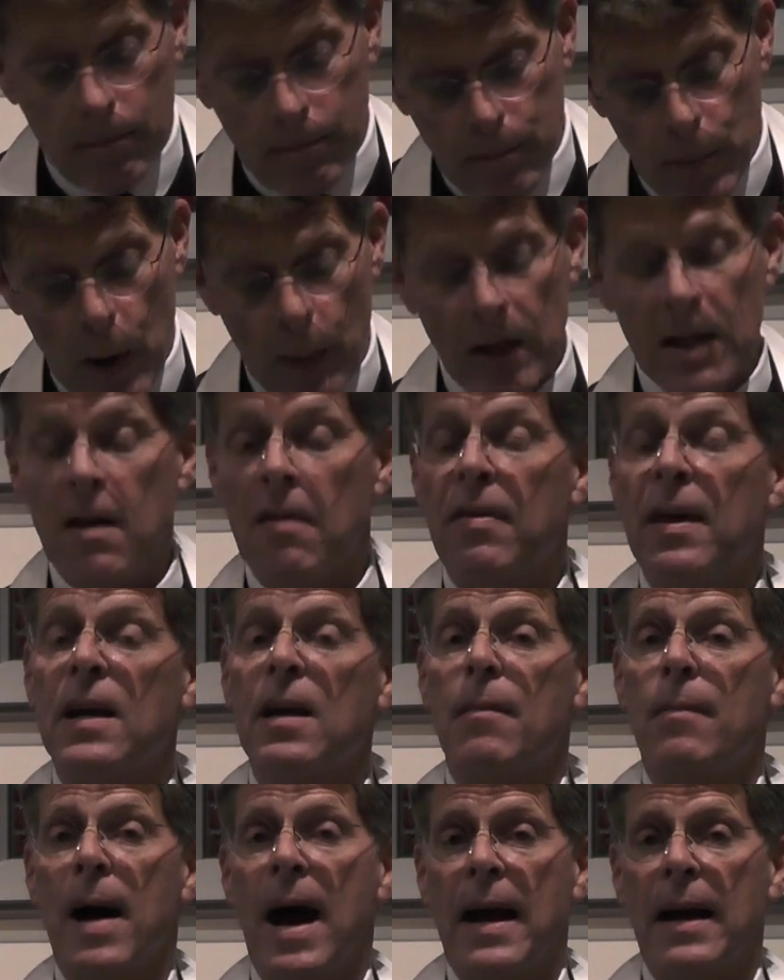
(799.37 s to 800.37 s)
But when you think
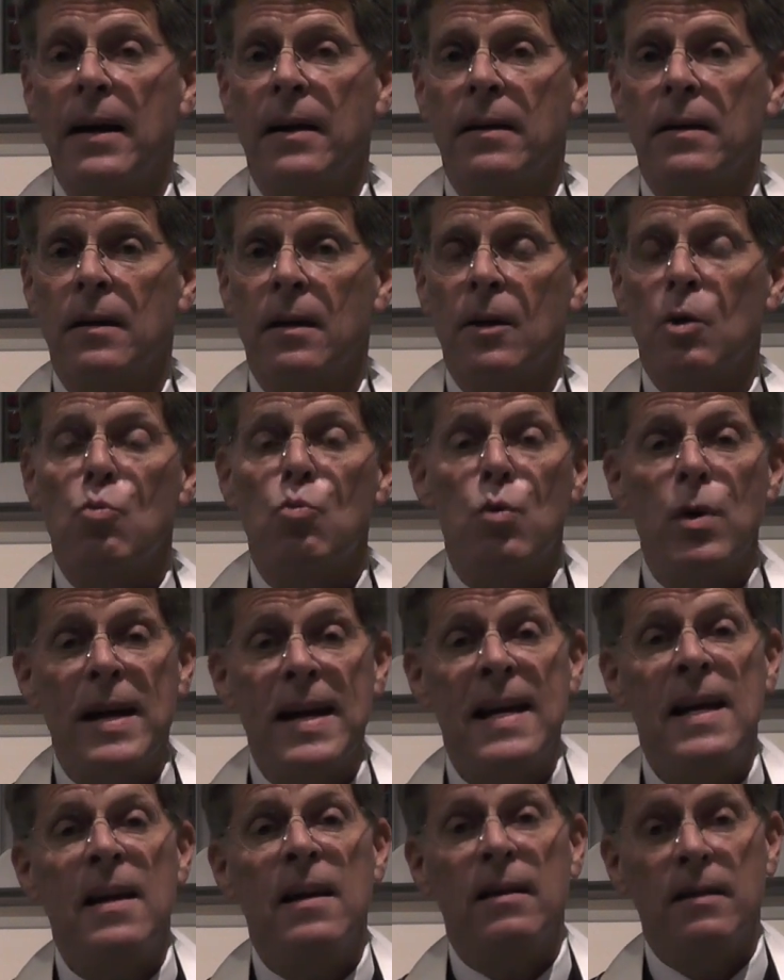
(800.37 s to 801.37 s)
about it,
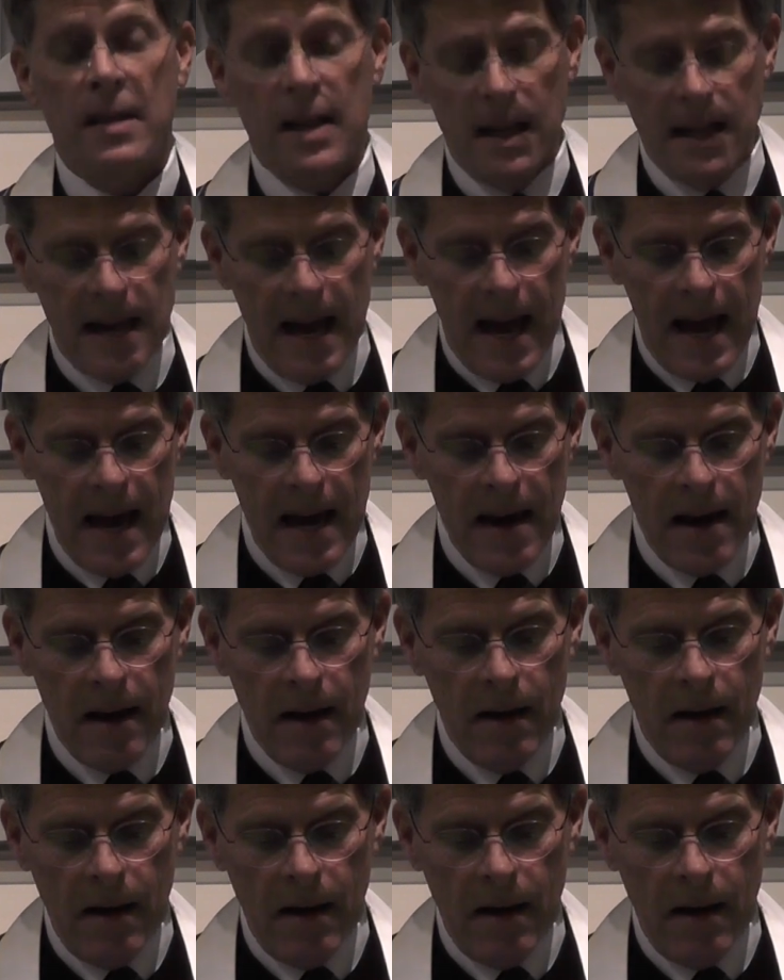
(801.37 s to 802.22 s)
we today